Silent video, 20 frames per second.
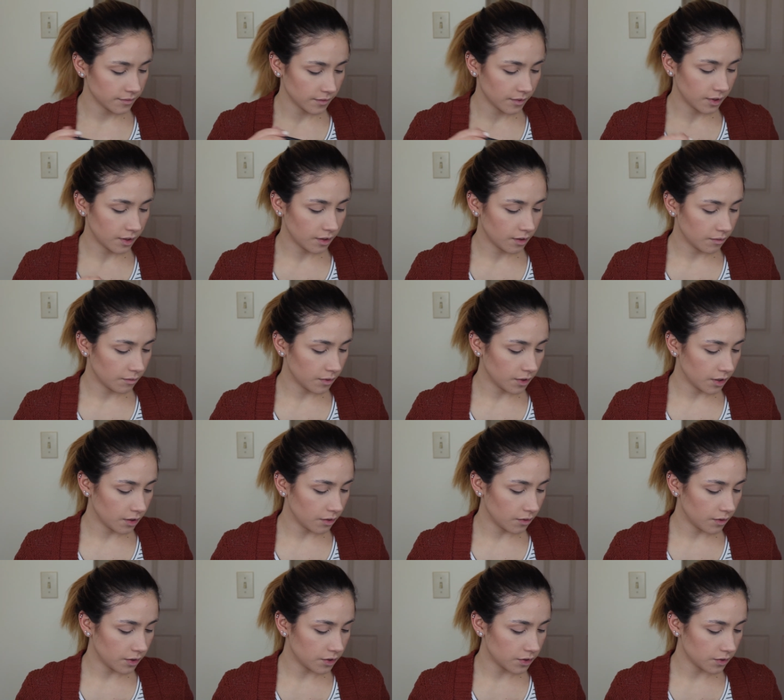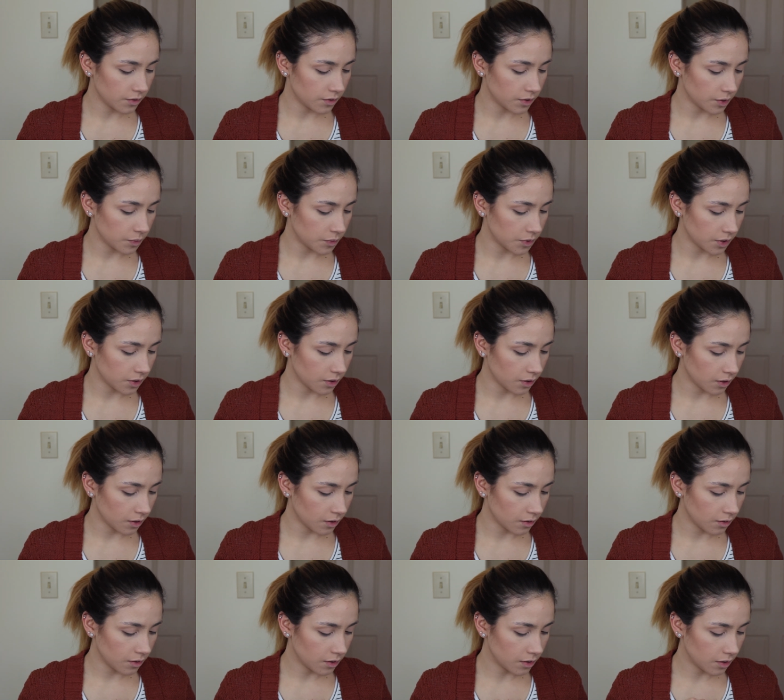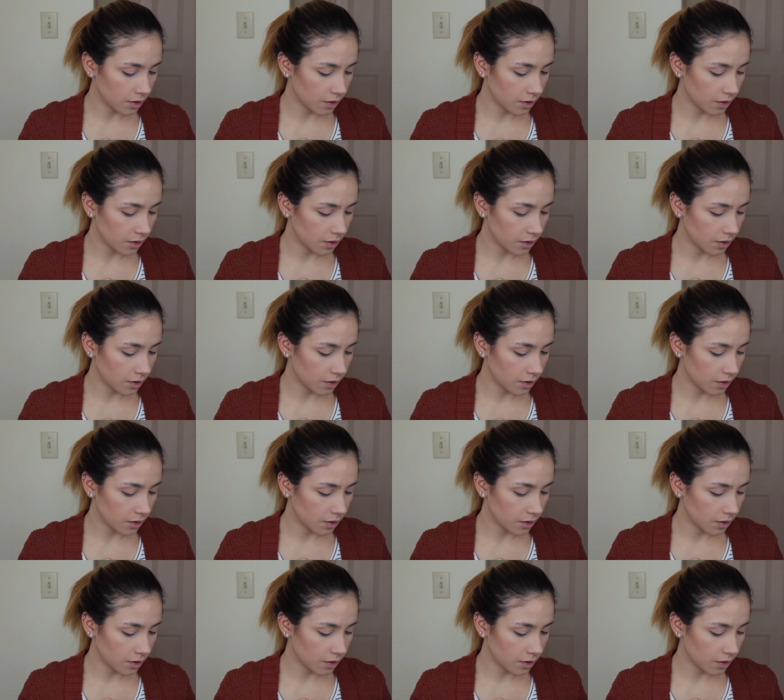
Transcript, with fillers: I'm going to go into Creamsicle